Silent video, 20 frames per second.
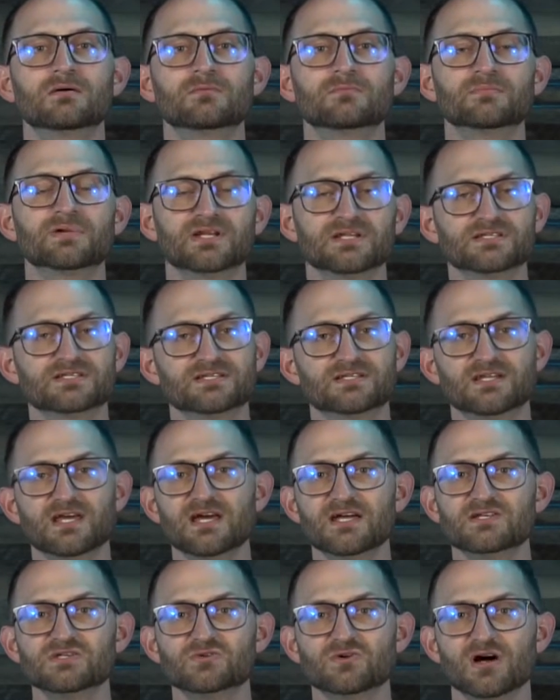But
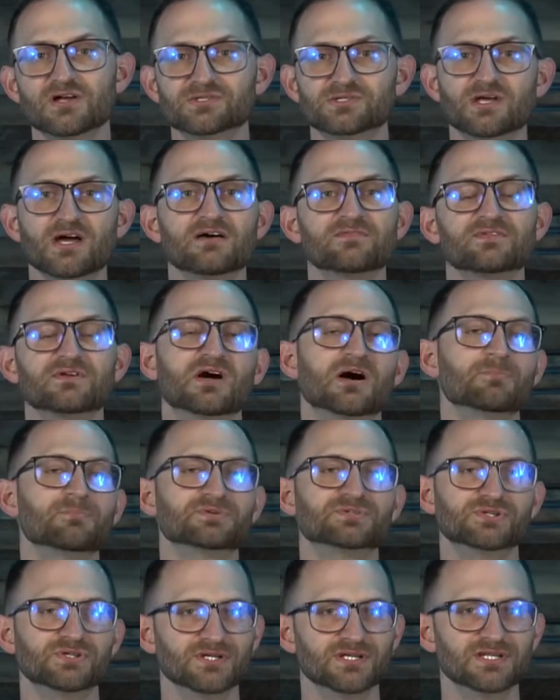instead, you also have the
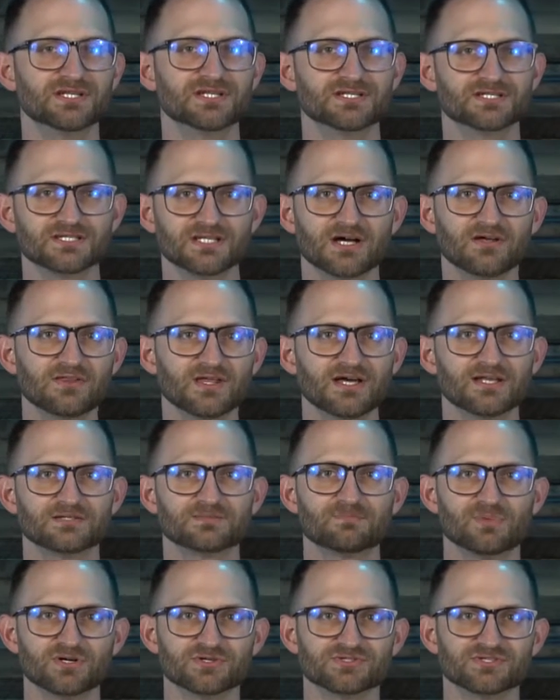opportunity to tell
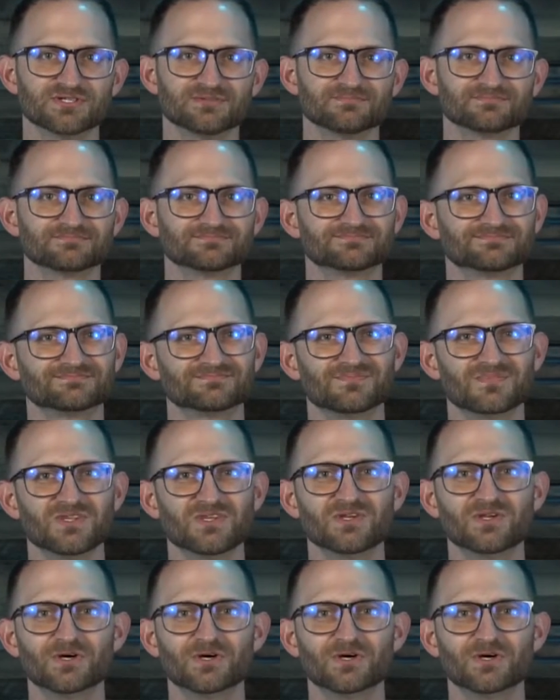that person, you